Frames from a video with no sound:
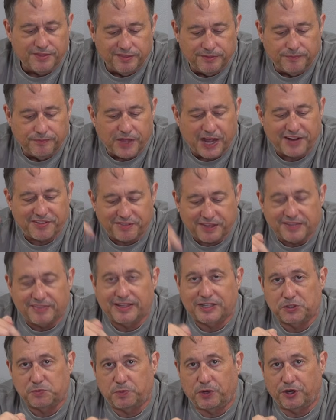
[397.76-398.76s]
I think
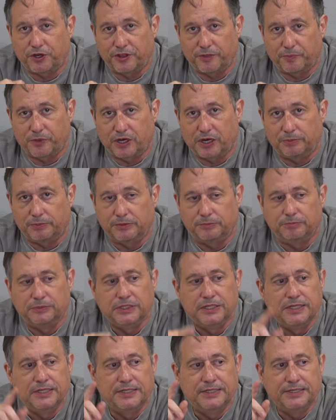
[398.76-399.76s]
that's part of the problem.
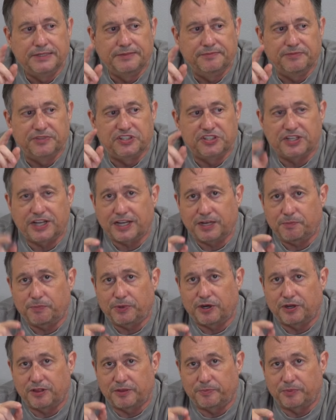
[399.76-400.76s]
The second part
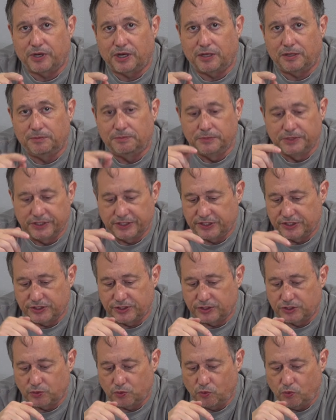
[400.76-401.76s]
of the problem is
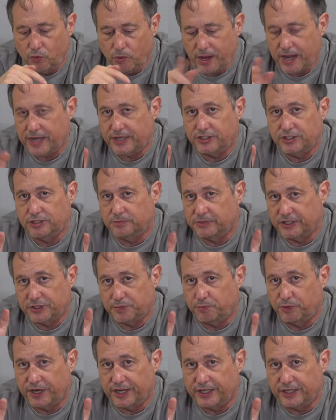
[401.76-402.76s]
there's way too much
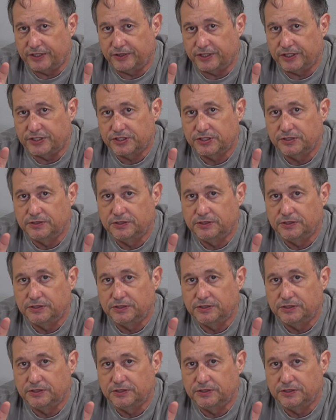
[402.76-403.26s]
bread on this.